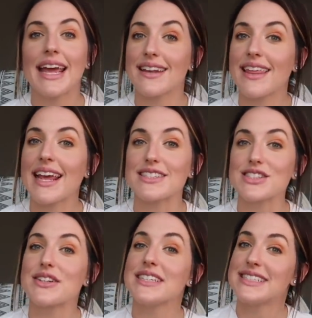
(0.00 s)
And the
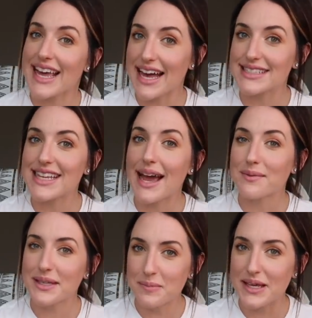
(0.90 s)
answer is yes, I
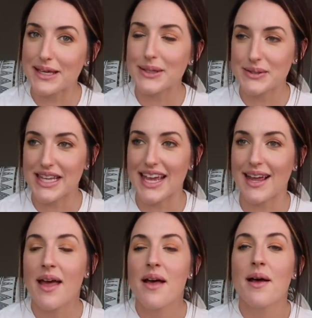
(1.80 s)
will be
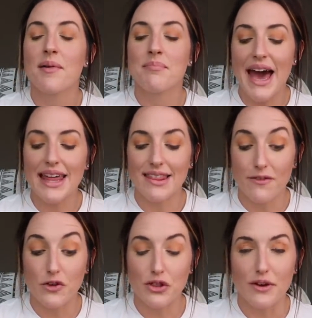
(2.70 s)
using math
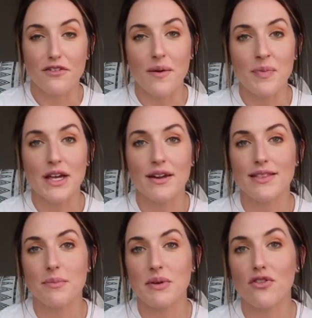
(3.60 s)
level three from The Good
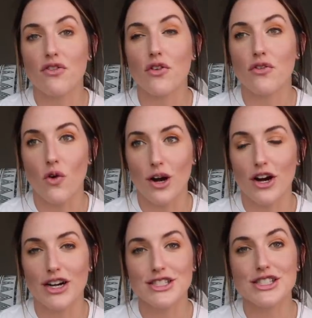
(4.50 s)
and the Beautiful for
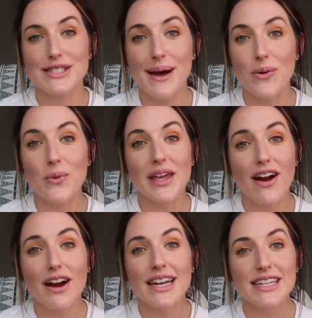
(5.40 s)
her. So we
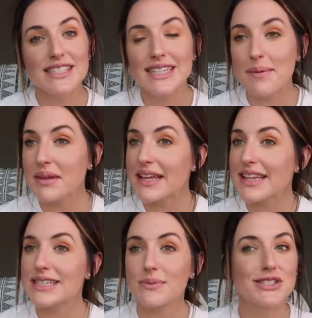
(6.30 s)
are gonna
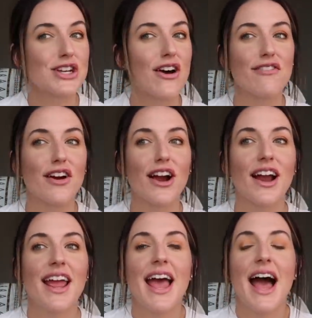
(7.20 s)
completely switch over
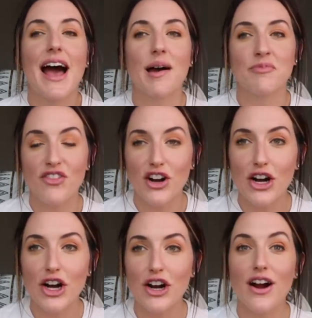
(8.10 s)
um, for
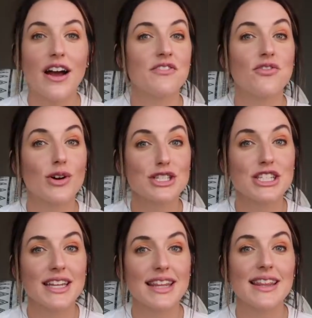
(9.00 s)
her.
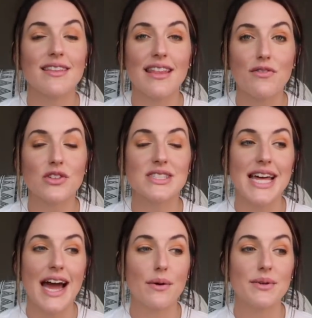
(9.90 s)
Unfortunately, the levels
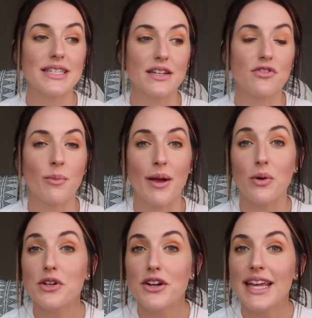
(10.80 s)
that I would need for my
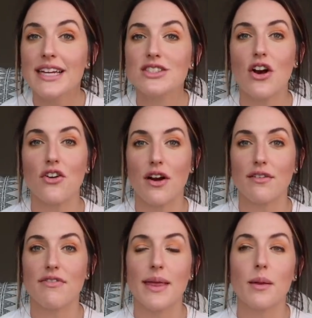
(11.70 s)
older kids are not
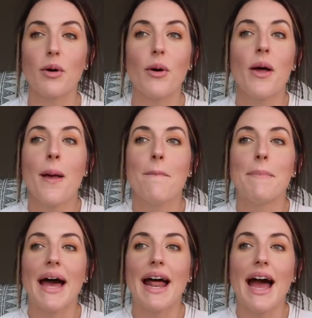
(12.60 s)
available,
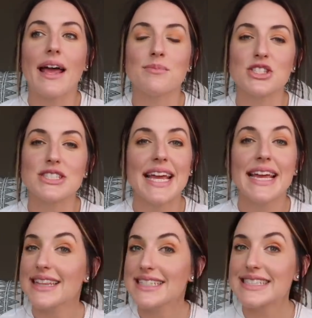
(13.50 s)
but I am just
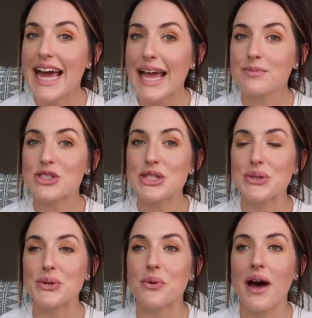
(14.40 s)
taking this time
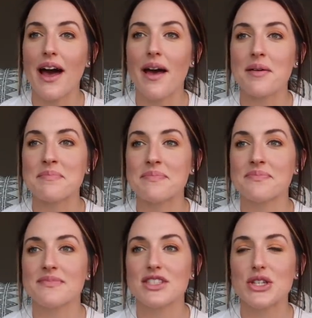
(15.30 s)
to um,
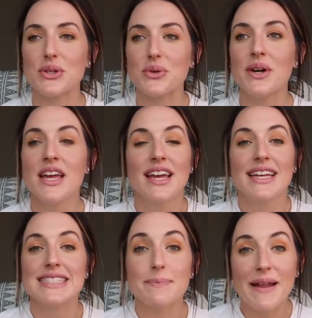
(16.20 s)
to
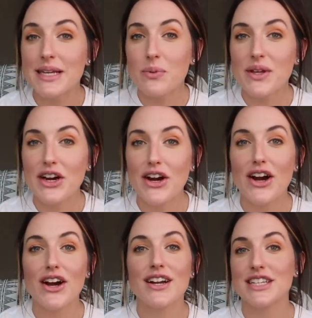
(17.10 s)
spend it with
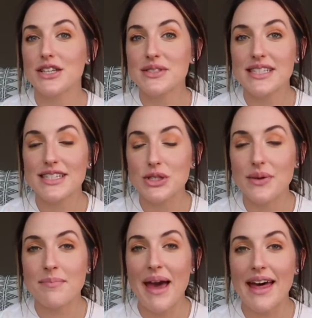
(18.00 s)
her, use,
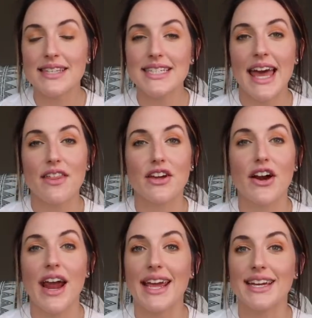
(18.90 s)
doing math
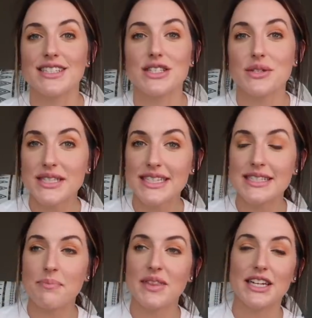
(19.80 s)
together and using
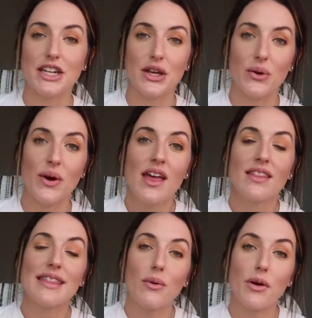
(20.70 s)
something new
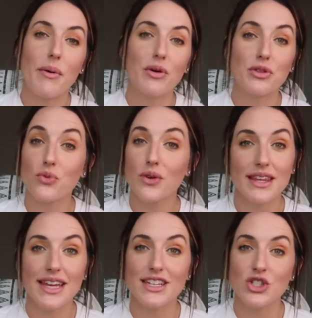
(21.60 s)
that we're both
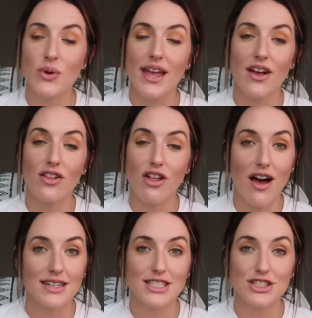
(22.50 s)
really enjoying a
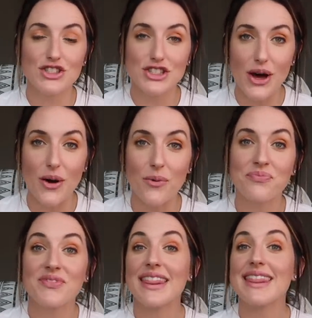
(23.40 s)
lot. So
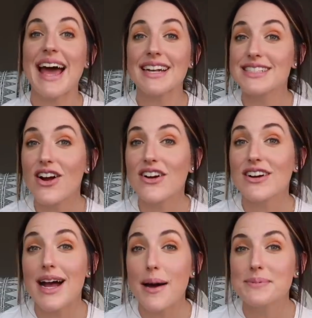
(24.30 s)
that is
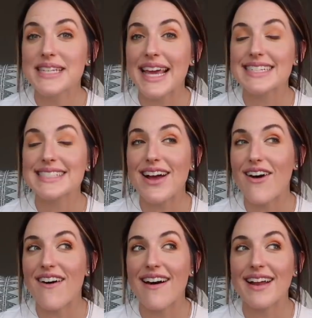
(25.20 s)
our update
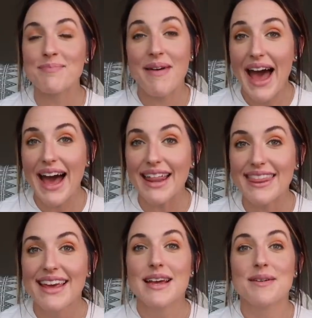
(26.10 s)
on math,
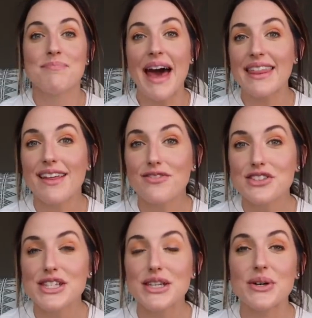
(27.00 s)
math level
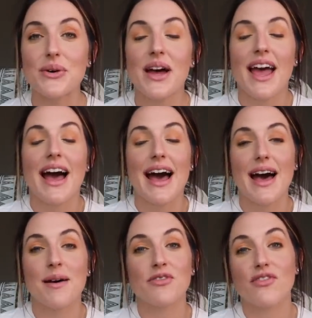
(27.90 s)
two
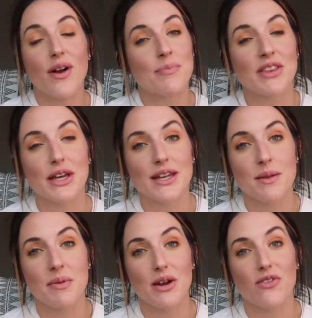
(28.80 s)
um, from The Good and the
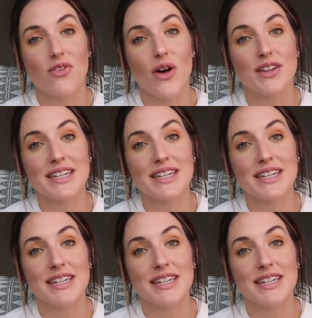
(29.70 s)
Beautiful.